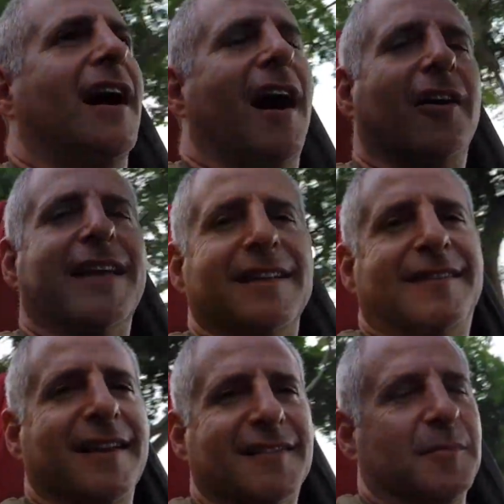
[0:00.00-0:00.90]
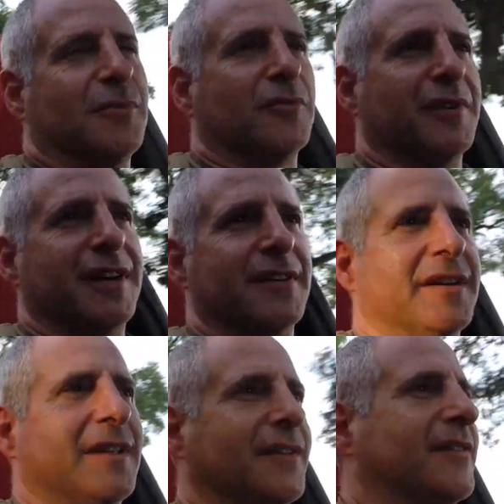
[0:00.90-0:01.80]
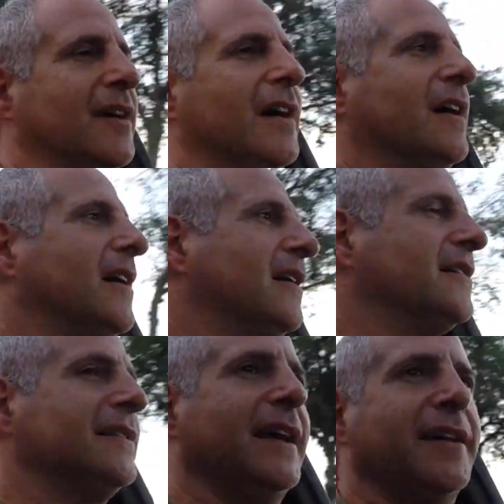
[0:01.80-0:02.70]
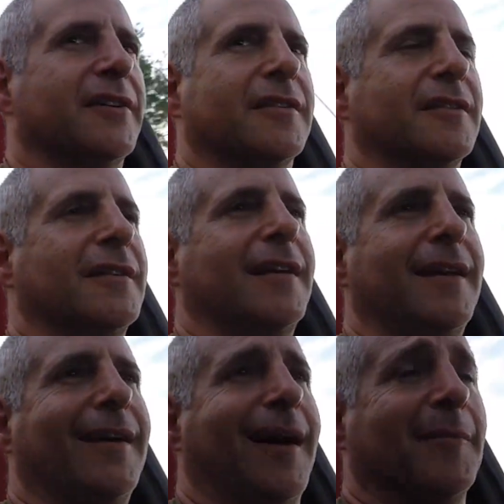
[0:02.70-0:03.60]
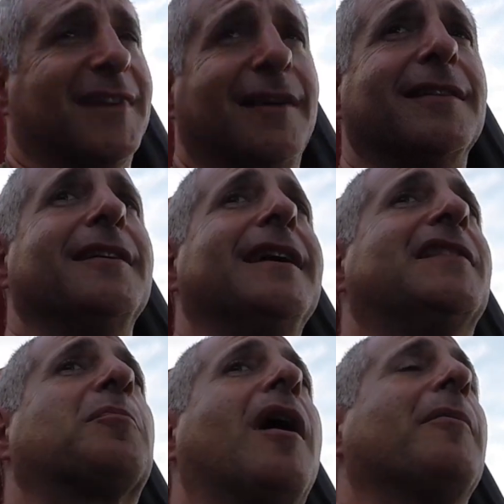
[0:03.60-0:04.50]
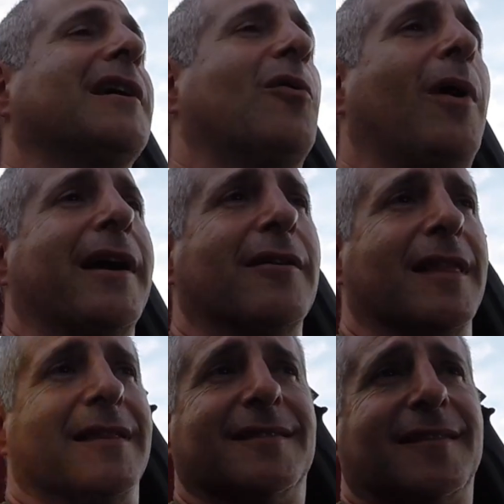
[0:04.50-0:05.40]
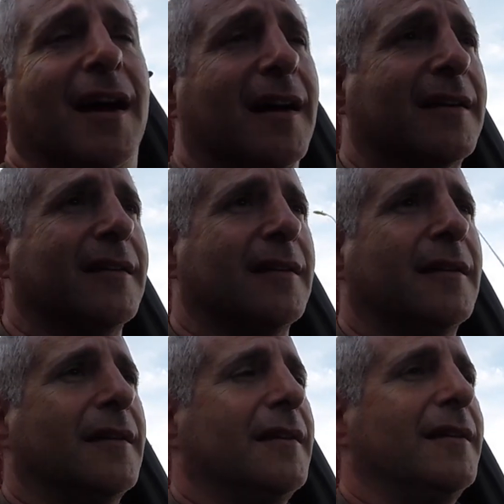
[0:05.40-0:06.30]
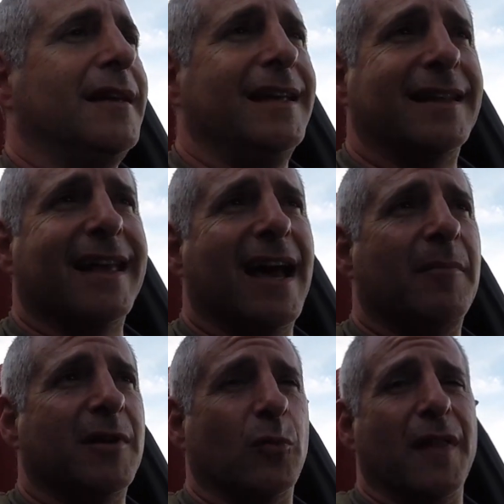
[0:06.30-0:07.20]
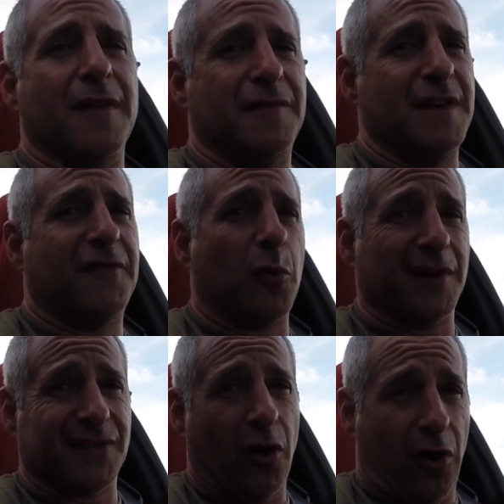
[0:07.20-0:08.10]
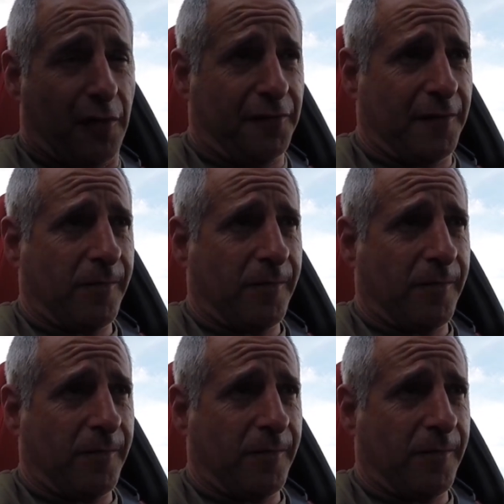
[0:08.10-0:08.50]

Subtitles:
I'll get decibel readings later. I'm telling you, it's probably quieter than the stock in cabin when the V4 is off.